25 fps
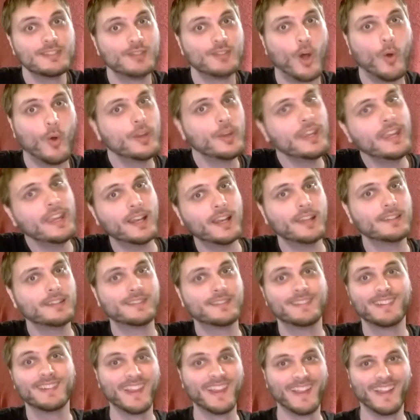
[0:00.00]
Don't eat
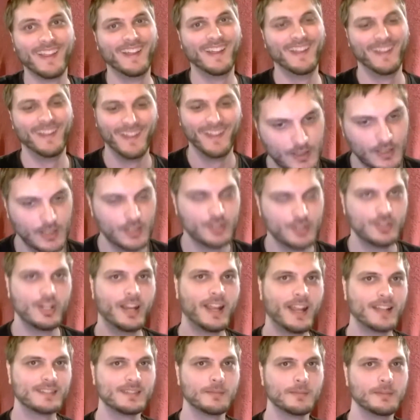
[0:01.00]
it. Check
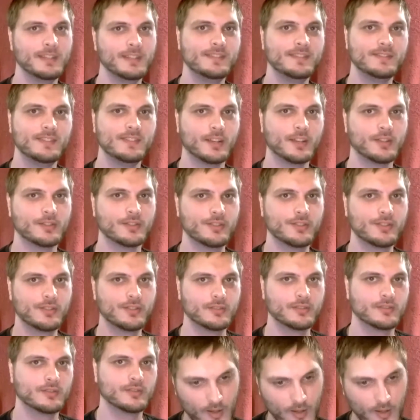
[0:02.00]
out some of these stickers.